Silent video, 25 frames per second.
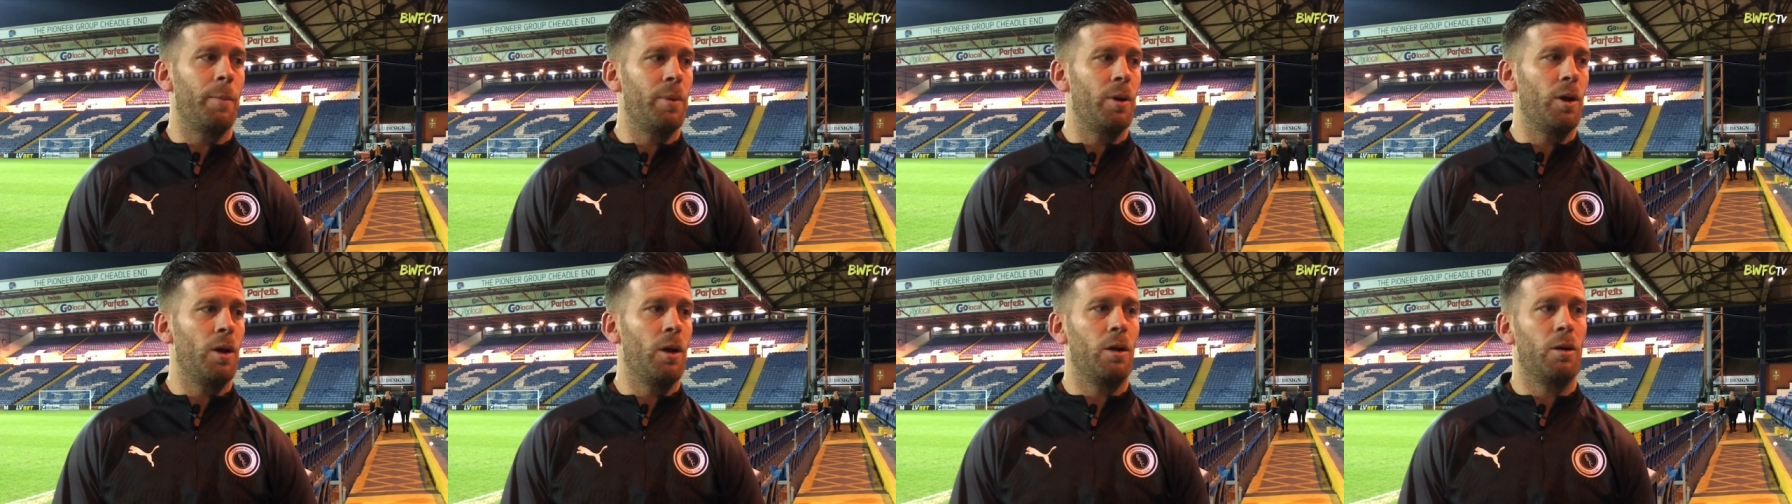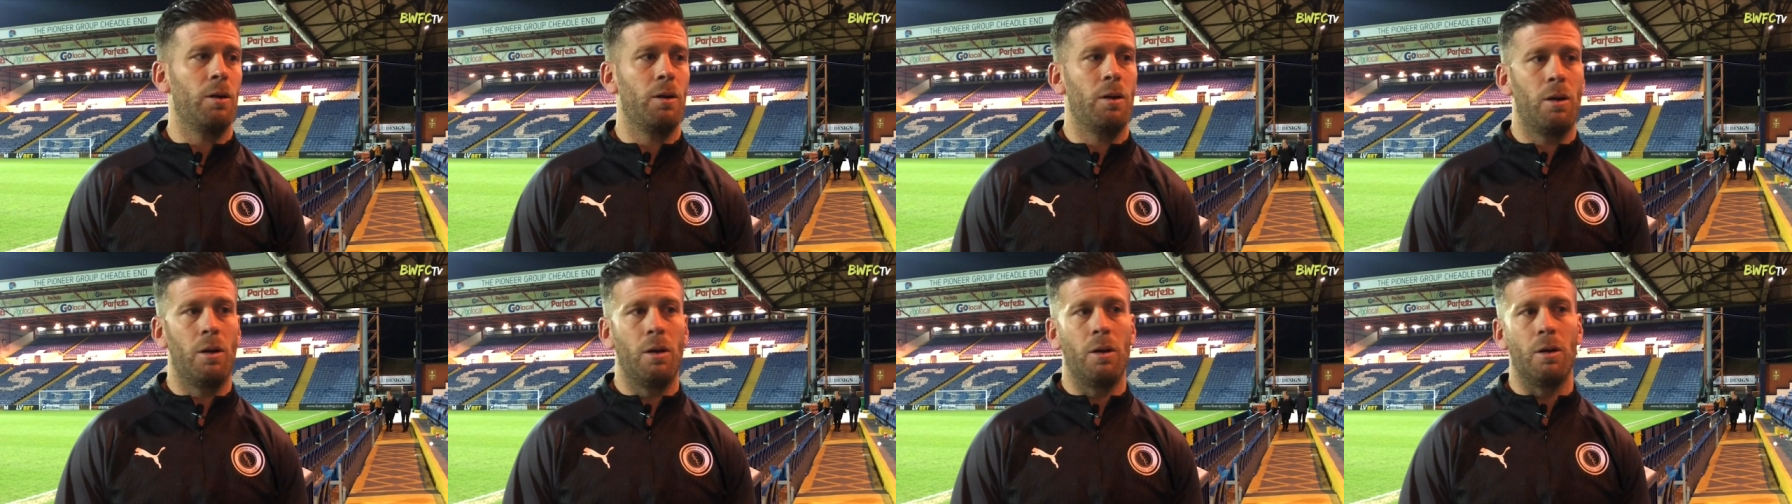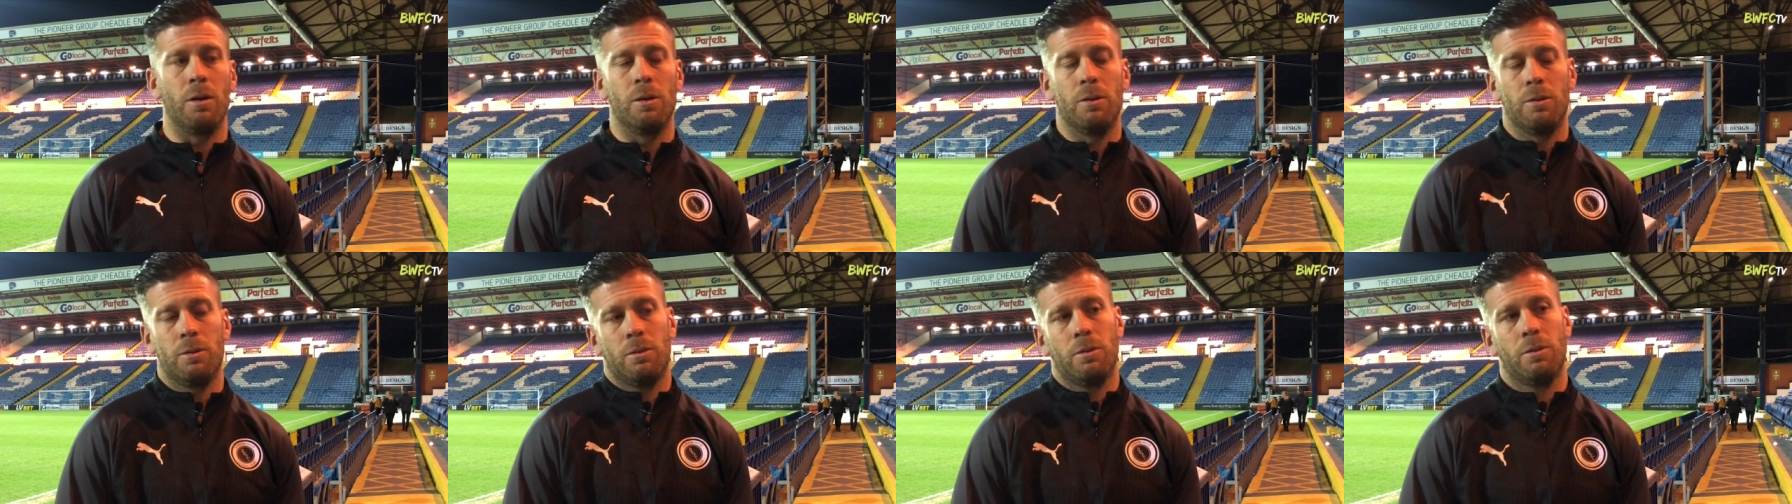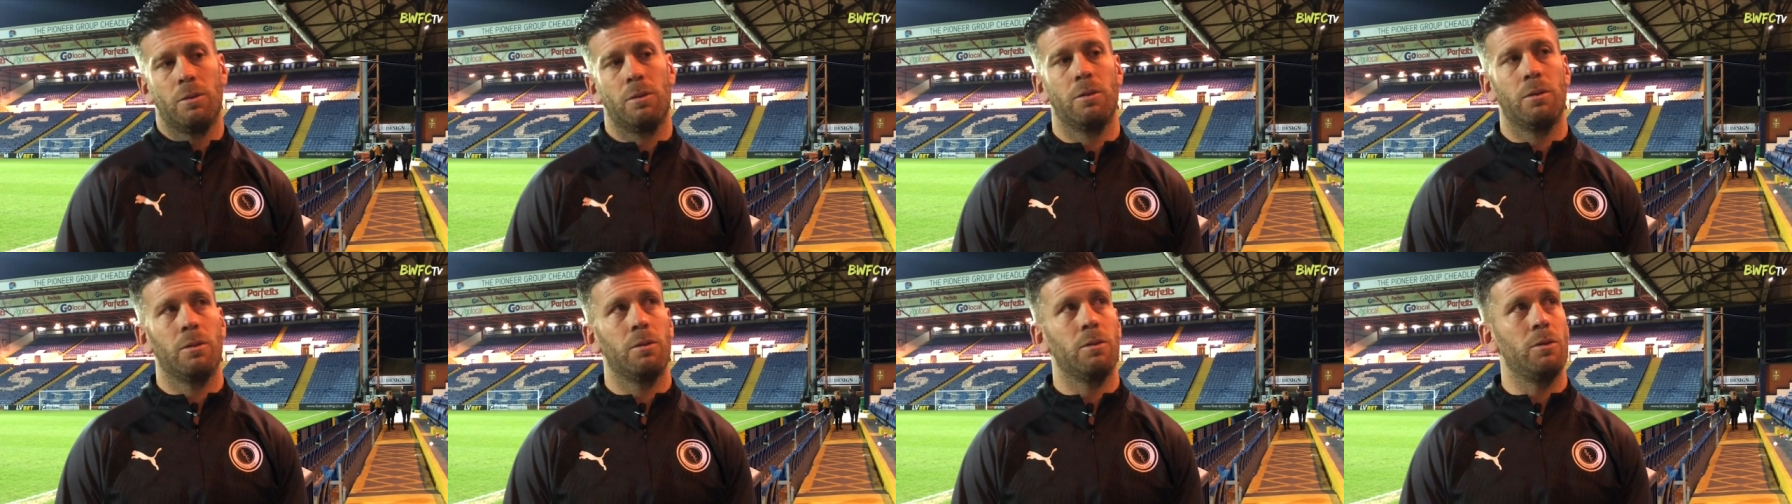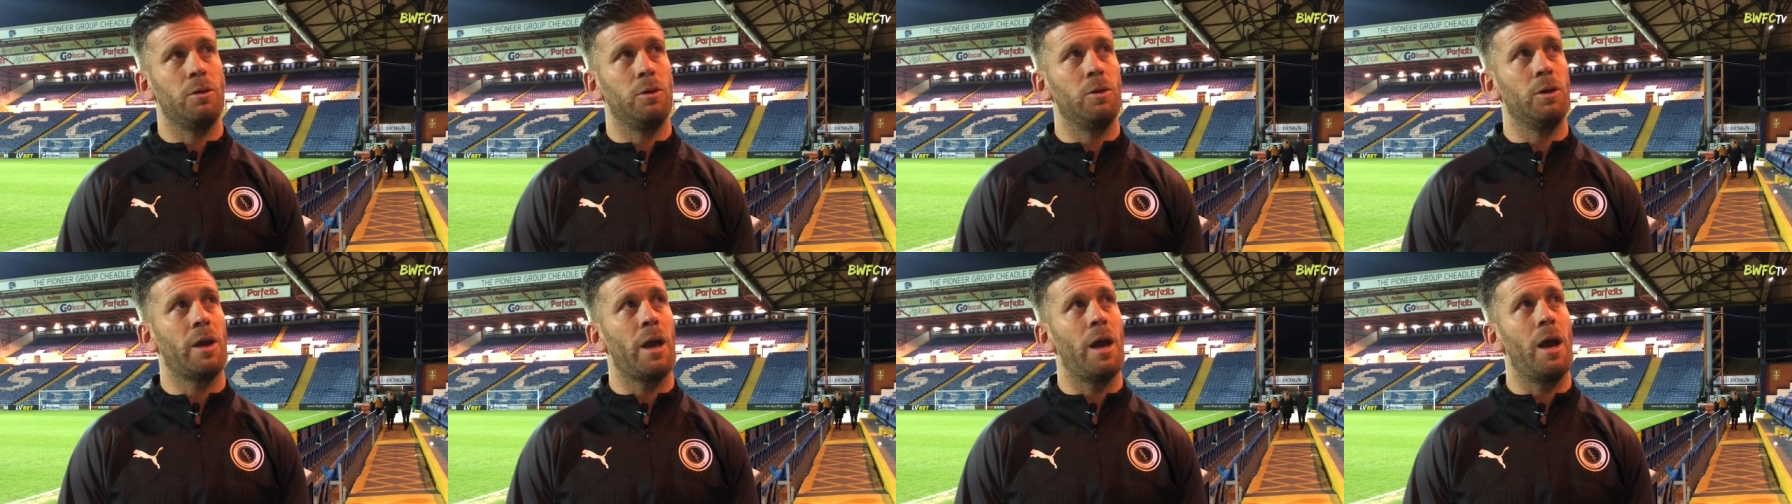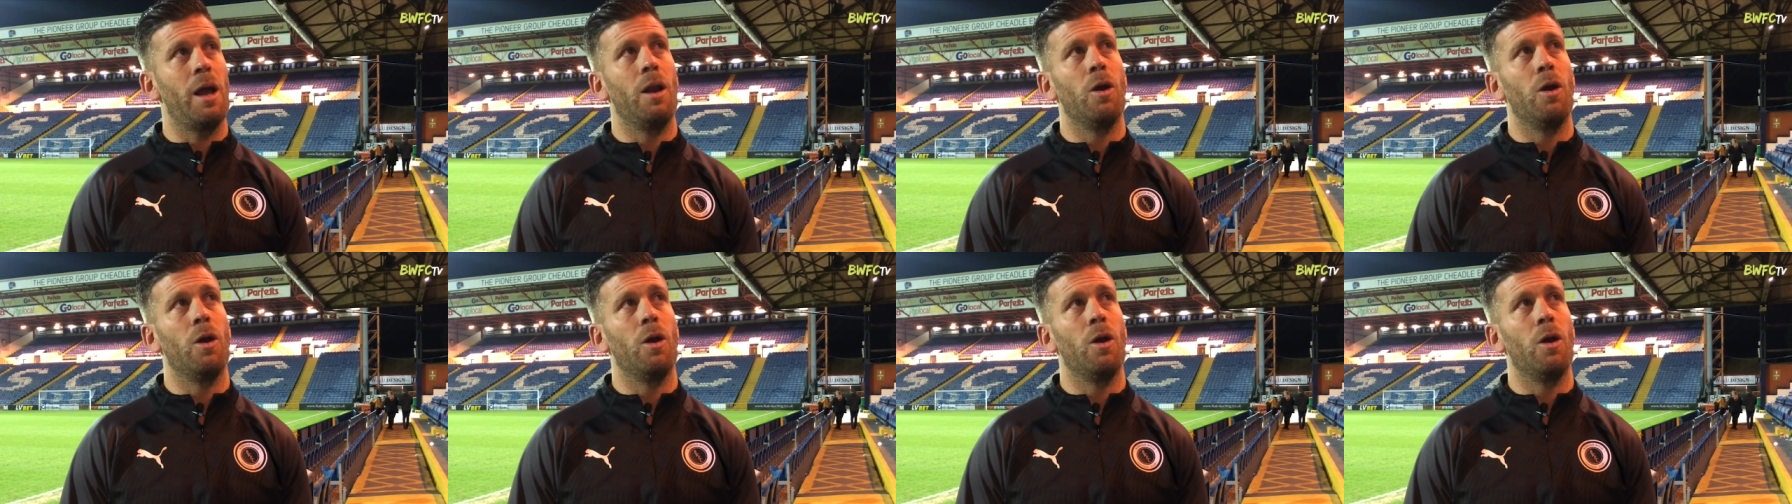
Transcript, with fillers: but look, you get